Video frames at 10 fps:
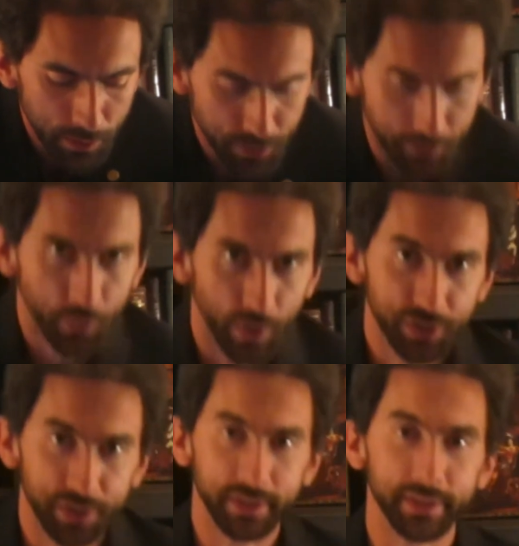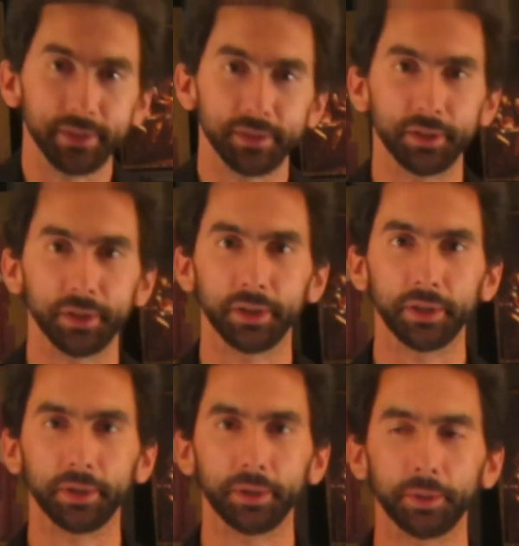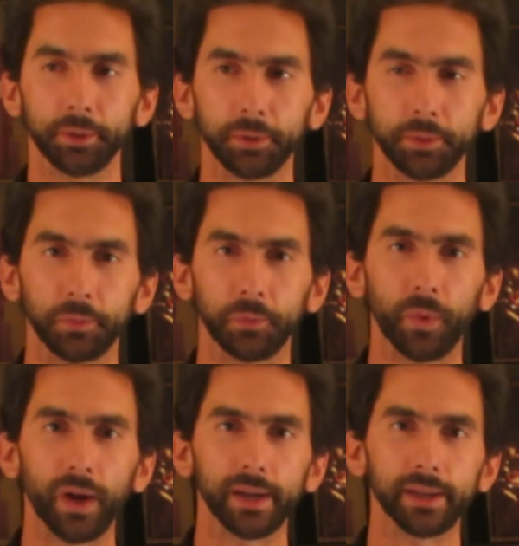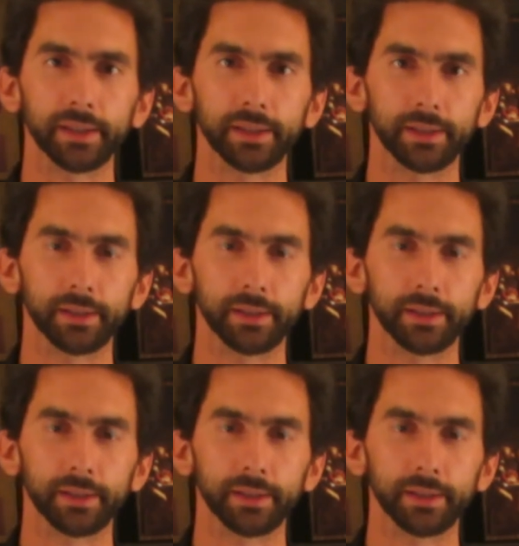So the question is, why?